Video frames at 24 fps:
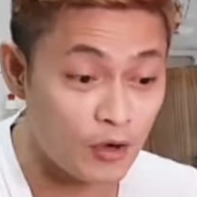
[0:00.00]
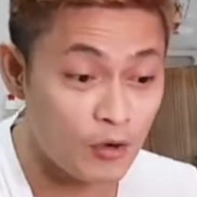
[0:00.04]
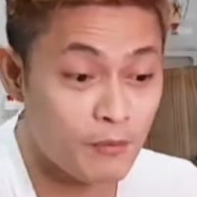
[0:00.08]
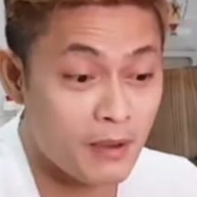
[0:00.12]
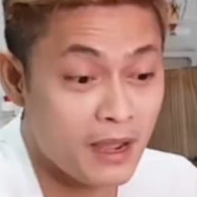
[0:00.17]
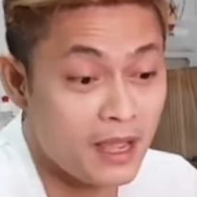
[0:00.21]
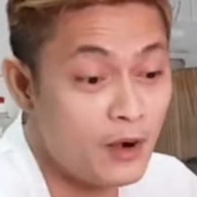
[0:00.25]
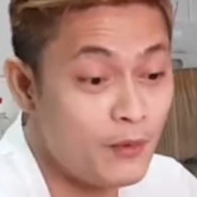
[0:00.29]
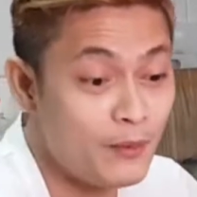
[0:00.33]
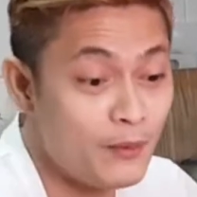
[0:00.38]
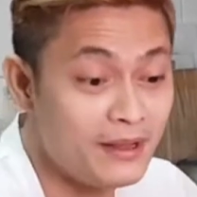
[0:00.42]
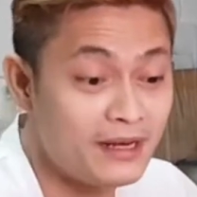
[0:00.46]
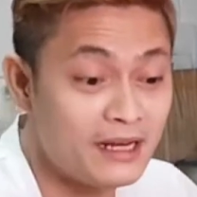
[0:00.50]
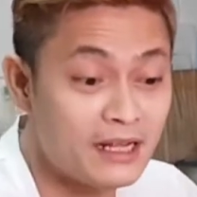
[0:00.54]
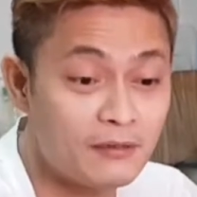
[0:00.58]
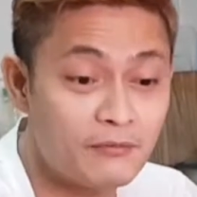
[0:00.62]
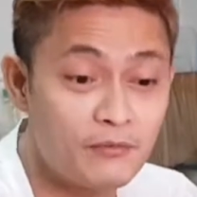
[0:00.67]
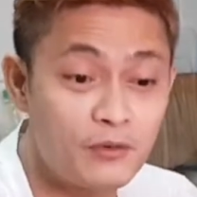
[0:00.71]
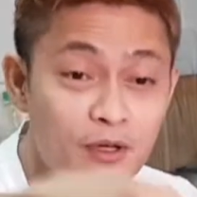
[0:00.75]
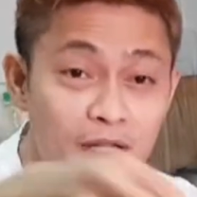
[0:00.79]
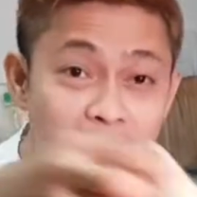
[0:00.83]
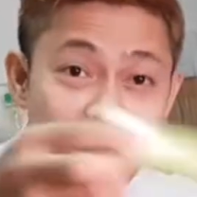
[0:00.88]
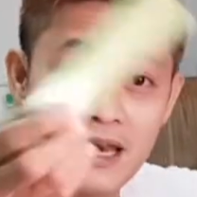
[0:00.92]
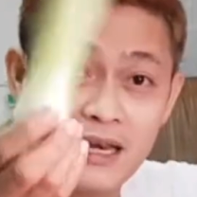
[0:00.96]
Oh, by the way, not
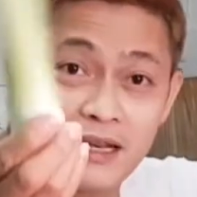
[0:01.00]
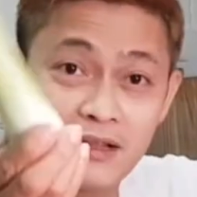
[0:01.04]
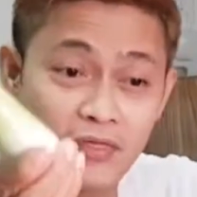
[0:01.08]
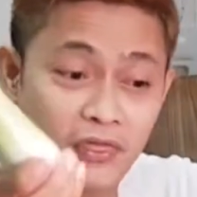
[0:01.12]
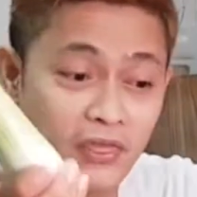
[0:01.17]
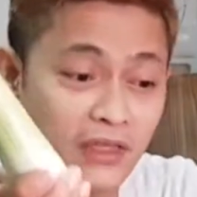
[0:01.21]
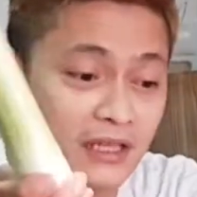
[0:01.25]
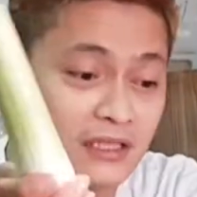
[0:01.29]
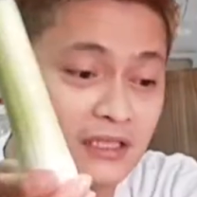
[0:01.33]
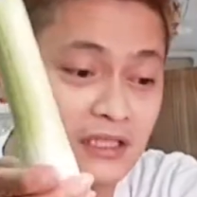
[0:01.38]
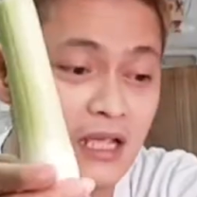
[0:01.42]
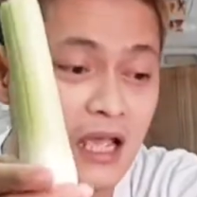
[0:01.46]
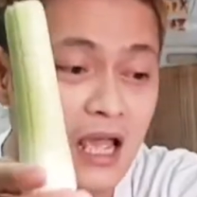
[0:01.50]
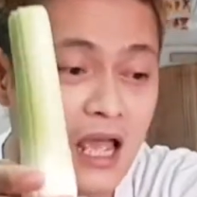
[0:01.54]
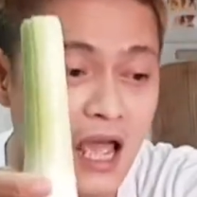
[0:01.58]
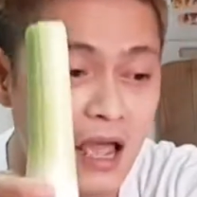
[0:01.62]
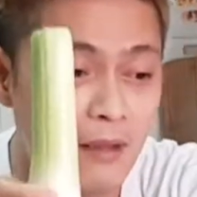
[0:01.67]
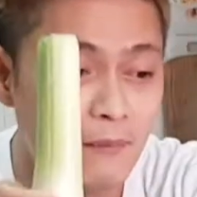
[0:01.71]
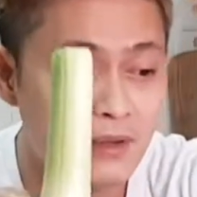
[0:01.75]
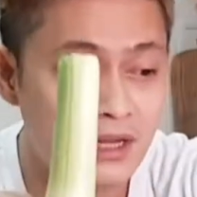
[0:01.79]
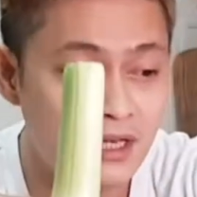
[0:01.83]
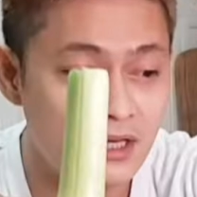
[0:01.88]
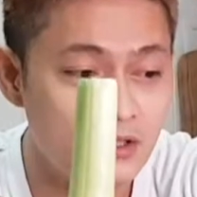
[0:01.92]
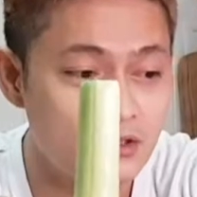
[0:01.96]
forgetting this,
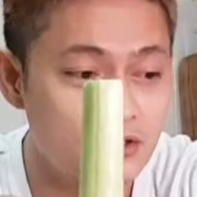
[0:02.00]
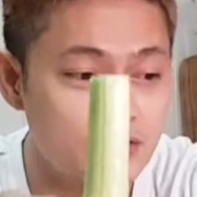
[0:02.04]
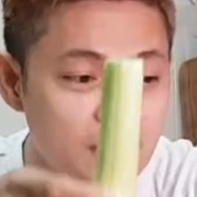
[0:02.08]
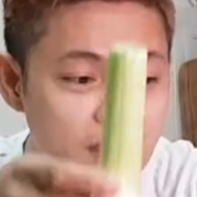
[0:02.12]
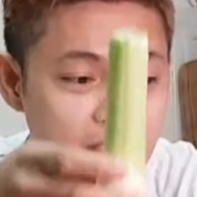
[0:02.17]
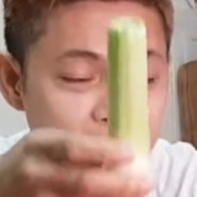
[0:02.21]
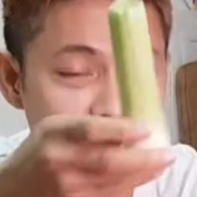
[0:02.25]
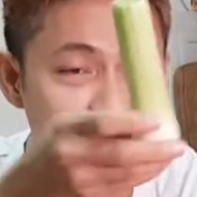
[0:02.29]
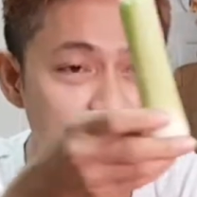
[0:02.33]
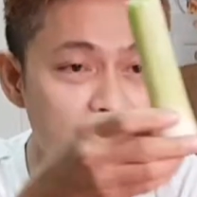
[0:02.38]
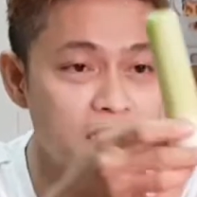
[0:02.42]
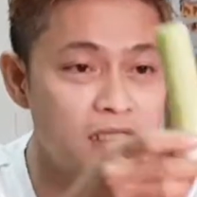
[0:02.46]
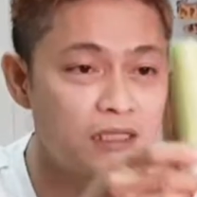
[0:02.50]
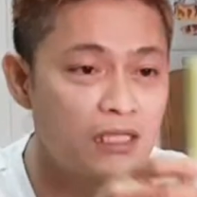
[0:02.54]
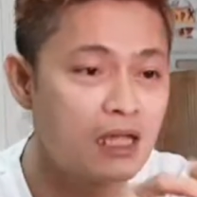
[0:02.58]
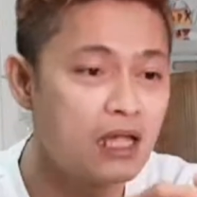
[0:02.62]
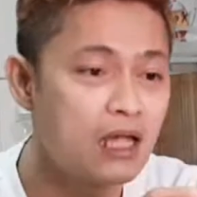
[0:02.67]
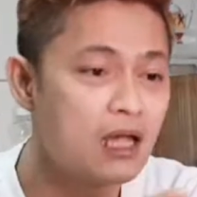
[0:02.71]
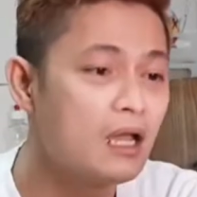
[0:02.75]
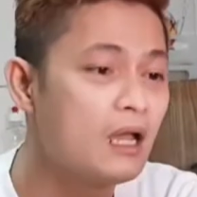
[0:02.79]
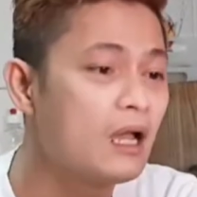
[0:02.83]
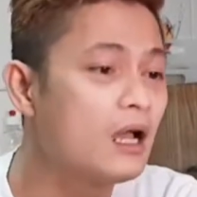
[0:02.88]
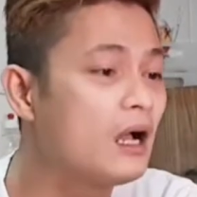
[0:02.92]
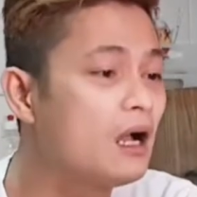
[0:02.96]
I'm gonna use this
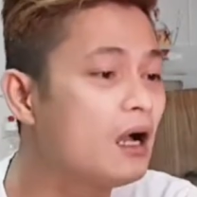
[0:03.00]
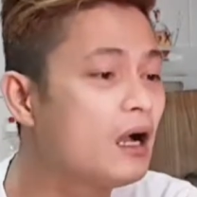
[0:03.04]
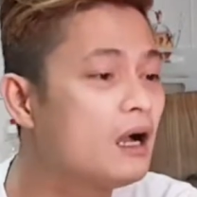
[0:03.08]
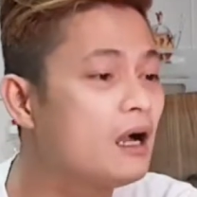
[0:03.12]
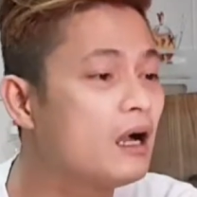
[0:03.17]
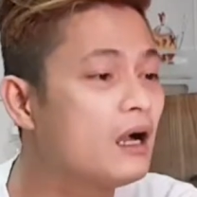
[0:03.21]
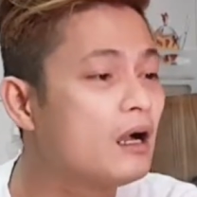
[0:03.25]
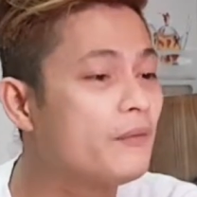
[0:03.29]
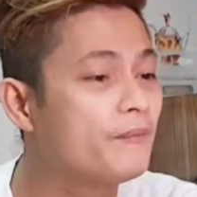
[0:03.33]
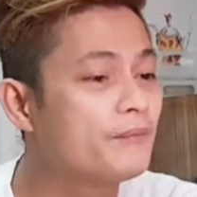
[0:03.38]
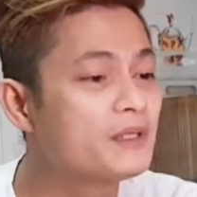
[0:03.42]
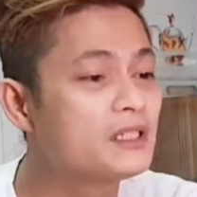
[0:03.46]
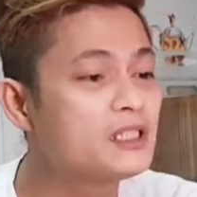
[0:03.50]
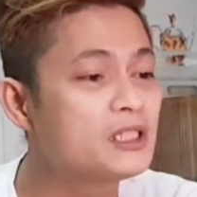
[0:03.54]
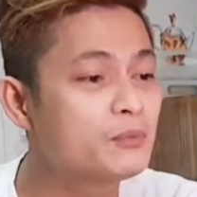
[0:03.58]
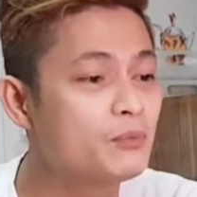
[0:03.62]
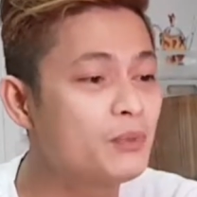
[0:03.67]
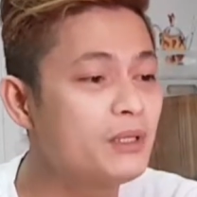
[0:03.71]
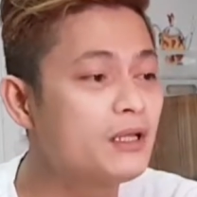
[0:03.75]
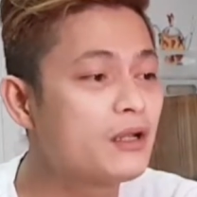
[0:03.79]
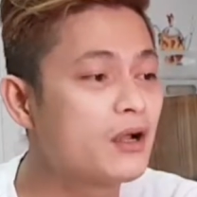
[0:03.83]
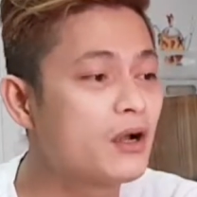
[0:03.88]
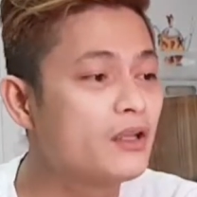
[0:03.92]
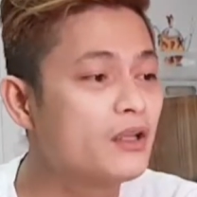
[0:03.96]

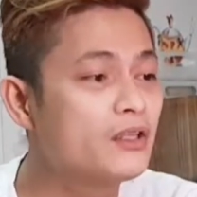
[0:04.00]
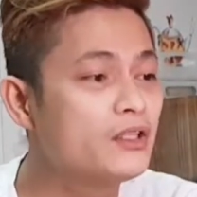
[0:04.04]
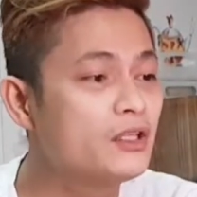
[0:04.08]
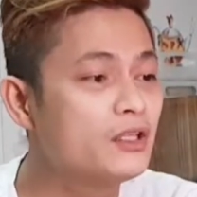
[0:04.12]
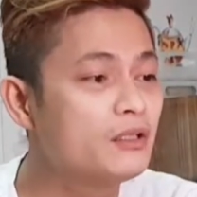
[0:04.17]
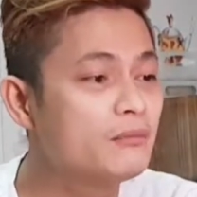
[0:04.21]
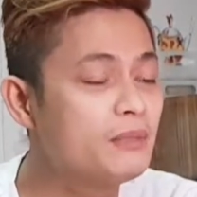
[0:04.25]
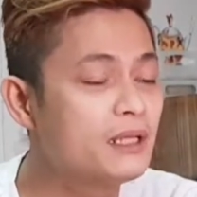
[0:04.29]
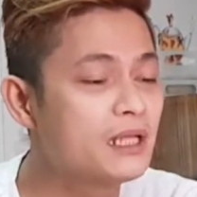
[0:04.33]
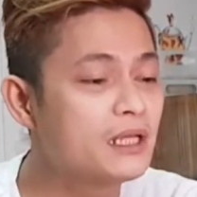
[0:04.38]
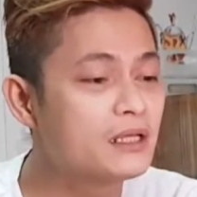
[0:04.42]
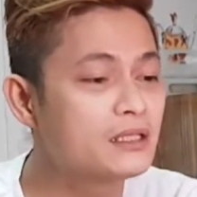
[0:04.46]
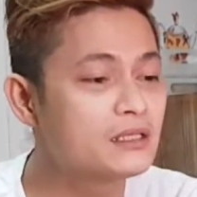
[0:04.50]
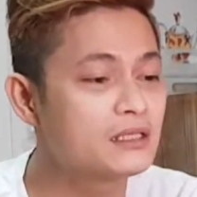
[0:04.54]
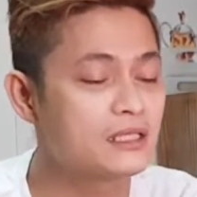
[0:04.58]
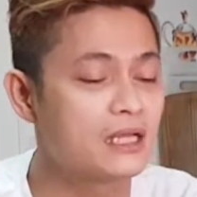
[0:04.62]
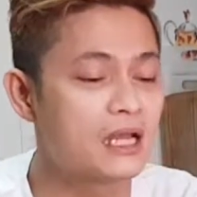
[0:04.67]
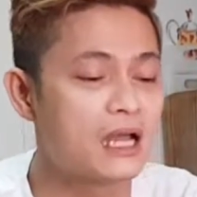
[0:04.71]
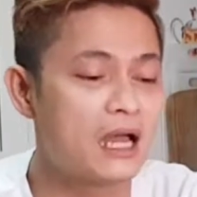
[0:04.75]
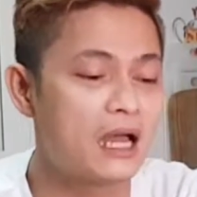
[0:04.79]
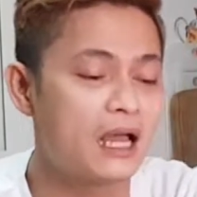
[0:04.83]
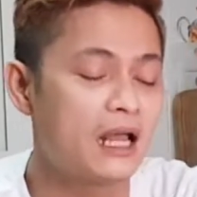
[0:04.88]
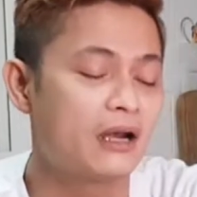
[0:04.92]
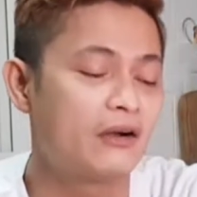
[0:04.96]
spring onion because
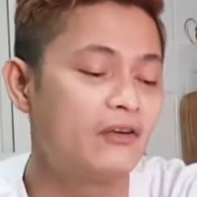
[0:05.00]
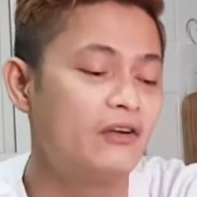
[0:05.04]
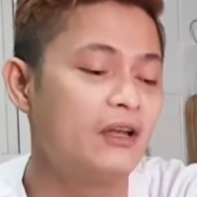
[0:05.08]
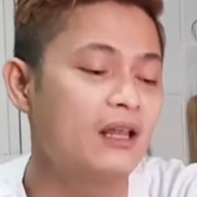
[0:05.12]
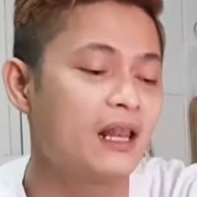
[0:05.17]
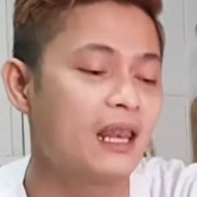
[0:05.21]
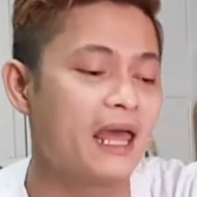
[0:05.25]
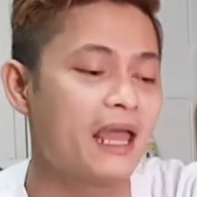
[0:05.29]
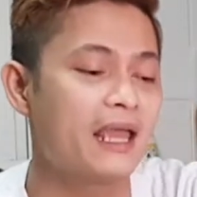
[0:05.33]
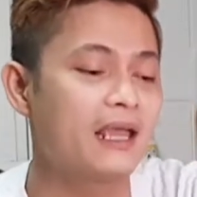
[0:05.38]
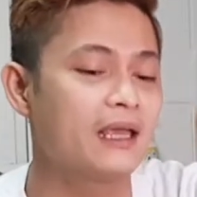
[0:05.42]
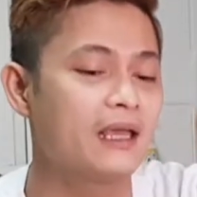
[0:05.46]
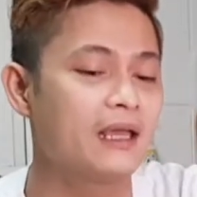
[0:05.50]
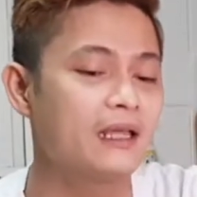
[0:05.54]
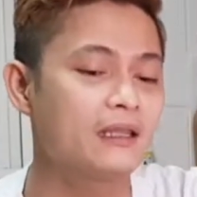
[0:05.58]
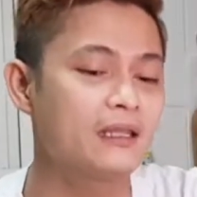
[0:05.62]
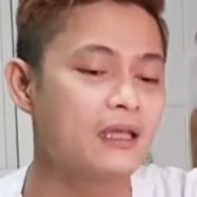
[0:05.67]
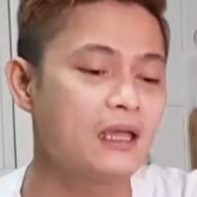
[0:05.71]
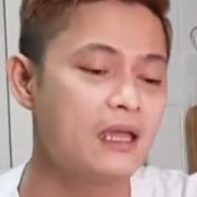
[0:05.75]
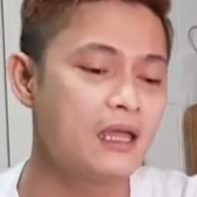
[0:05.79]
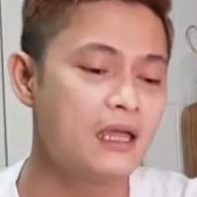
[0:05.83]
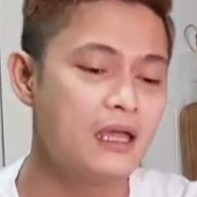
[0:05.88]
I really like it,